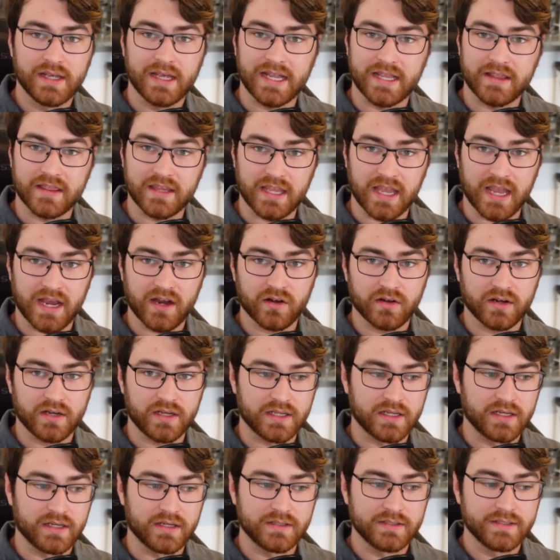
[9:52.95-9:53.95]
in the
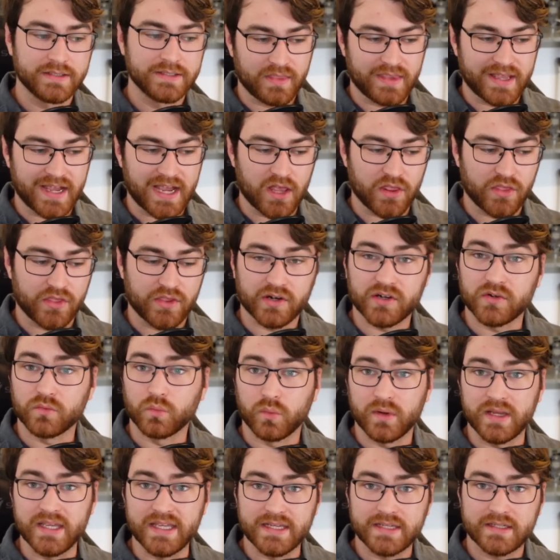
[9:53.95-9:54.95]
area that they're
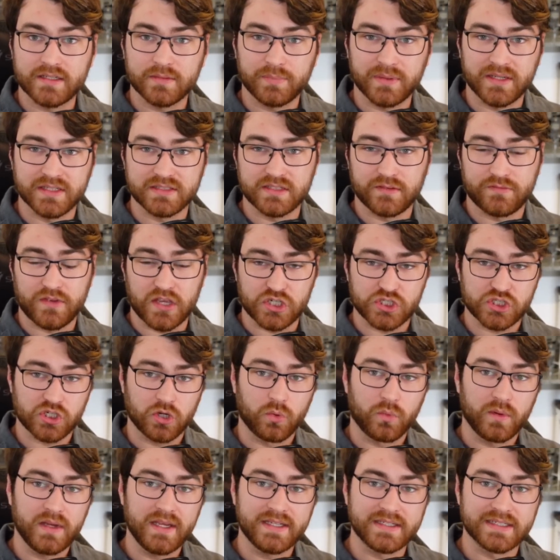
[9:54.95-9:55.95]
weak, because if they show
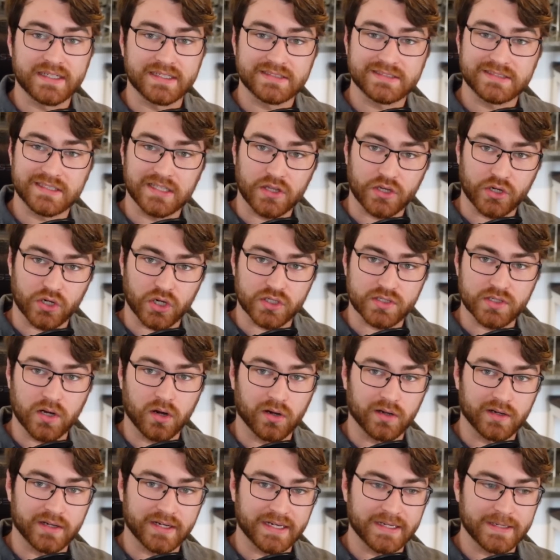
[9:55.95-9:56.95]
weakness, then they're a
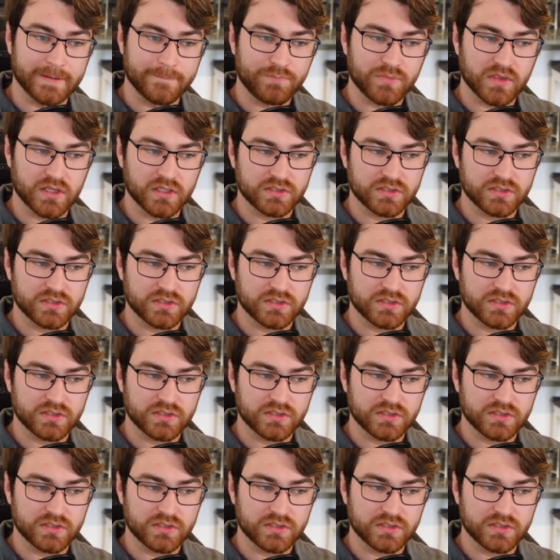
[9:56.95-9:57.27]
target.